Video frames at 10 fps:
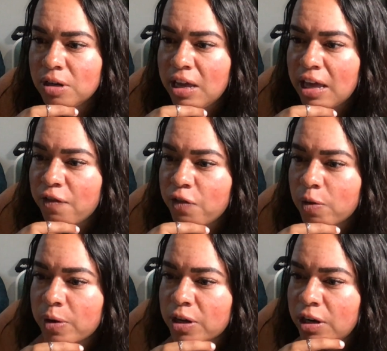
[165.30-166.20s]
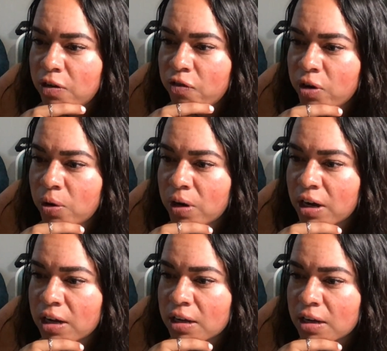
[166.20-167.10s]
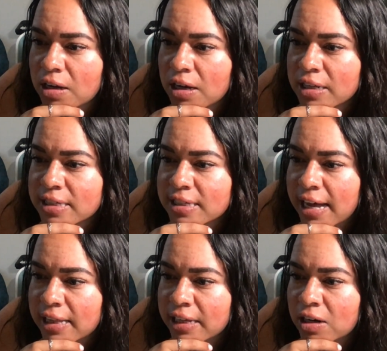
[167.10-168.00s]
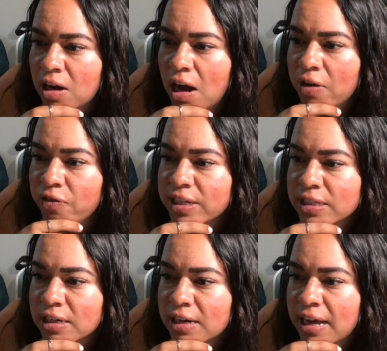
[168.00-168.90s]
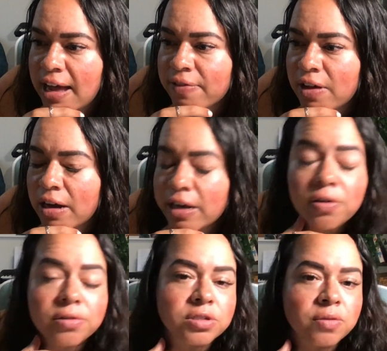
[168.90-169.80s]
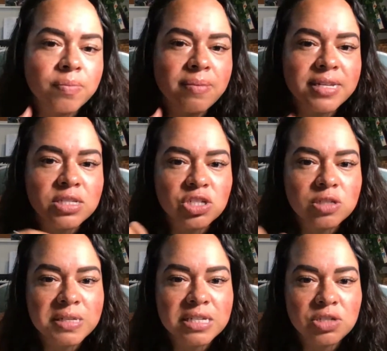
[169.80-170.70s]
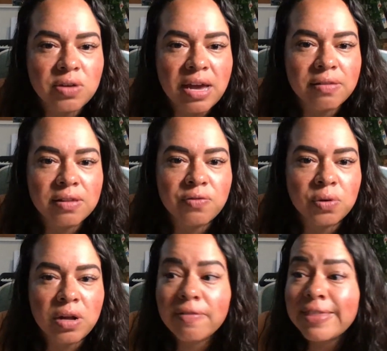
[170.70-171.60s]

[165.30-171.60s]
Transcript: If you put your phone on silent off, it's going to have the audio. Oh, so maybe it's just because you have the phone off.